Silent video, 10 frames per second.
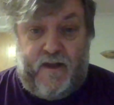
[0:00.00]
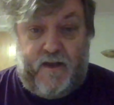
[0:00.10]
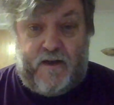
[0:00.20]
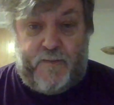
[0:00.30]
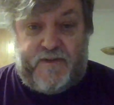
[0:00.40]

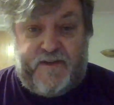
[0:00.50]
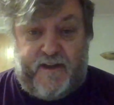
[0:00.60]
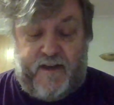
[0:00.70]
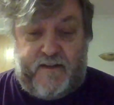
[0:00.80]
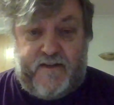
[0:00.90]
And a
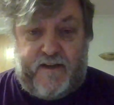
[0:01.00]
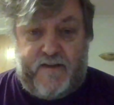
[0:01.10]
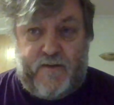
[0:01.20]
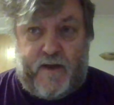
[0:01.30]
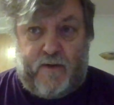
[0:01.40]
particular tea.
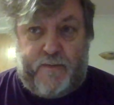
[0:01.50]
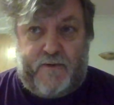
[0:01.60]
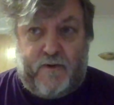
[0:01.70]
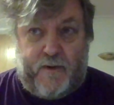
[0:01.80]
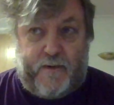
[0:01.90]
This week I'm going to be
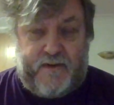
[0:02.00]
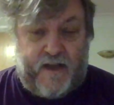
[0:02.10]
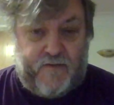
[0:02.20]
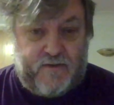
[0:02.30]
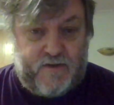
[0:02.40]
talking about
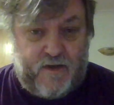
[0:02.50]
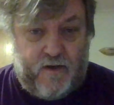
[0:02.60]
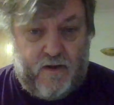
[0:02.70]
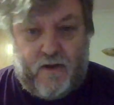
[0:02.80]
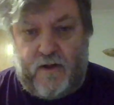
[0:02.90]
Devil's
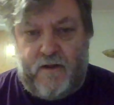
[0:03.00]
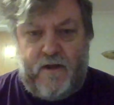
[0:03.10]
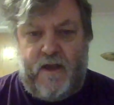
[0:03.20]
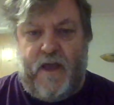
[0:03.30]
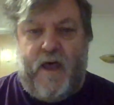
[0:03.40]
Claw.
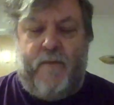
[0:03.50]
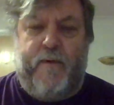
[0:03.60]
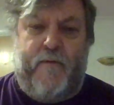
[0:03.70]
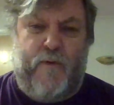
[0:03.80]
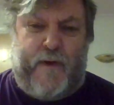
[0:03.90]

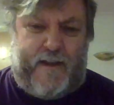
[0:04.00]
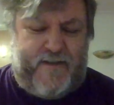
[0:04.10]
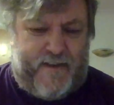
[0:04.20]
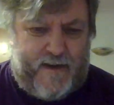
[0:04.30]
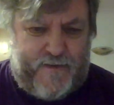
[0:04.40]
But before getting
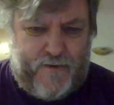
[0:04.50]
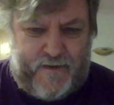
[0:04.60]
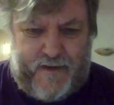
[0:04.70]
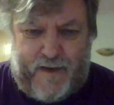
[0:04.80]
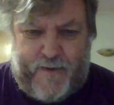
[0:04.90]
to into that, I thought I'd
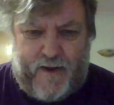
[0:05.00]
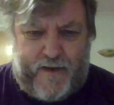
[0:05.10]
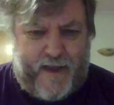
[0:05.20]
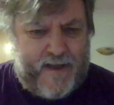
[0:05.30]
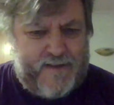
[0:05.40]
tell you about
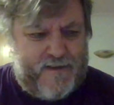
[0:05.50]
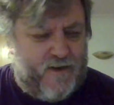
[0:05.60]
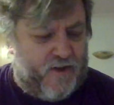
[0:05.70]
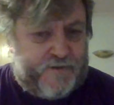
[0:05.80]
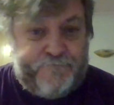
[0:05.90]
Cat's
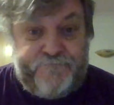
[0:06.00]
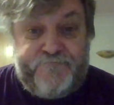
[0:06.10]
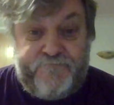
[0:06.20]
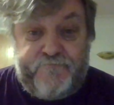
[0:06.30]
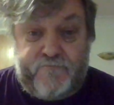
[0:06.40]
Claw.
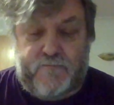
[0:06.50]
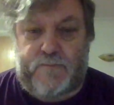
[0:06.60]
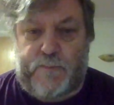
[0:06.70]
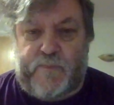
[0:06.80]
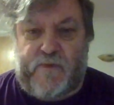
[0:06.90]

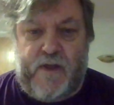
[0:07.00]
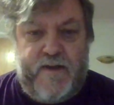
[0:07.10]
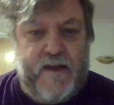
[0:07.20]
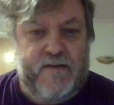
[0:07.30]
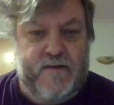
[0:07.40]
And
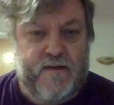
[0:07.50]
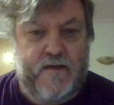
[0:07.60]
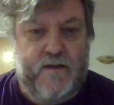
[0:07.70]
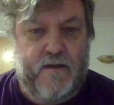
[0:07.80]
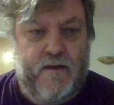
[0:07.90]
yes,
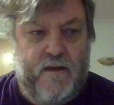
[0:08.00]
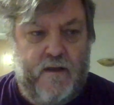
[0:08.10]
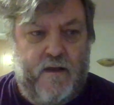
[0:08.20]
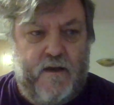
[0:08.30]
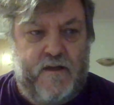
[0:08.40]

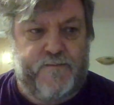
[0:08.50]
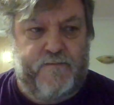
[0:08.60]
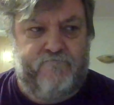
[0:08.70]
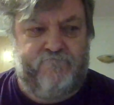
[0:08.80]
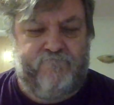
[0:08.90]
it's,
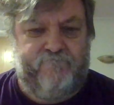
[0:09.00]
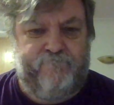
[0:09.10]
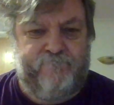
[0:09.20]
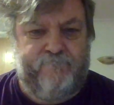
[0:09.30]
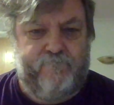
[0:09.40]

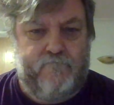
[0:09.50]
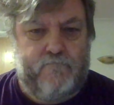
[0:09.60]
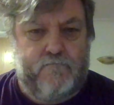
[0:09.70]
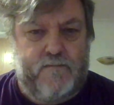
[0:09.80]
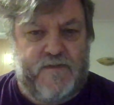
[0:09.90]

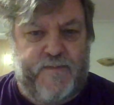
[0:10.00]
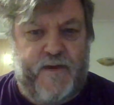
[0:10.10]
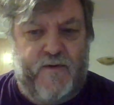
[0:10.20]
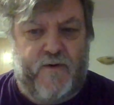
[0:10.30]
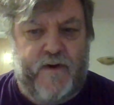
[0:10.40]
it's
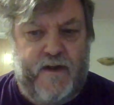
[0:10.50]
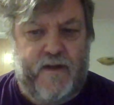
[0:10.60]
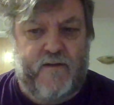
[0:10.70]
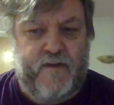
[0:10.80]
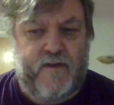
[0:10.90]
been alright.
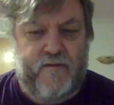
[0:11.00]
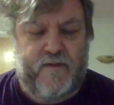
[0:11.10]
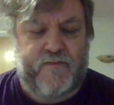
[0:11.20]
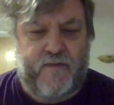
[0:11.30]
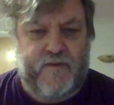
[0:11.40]
I've, I've,
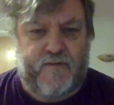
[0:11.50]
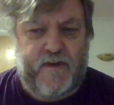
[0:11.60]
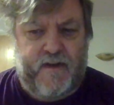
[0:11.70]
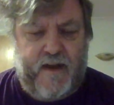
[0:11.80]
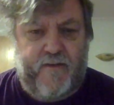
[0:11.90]
I've, I've
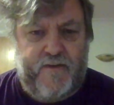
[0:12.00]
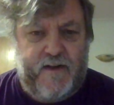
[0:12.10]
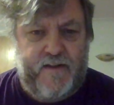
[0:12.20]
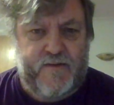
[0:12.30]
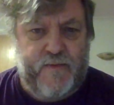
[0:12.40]
taken it every
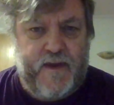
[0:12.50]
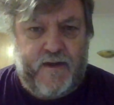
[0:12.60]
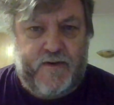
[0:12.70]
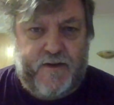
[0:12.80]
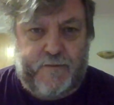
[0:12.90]
day this week
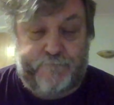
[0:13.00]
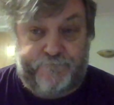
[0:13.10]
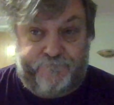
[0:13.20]
and um,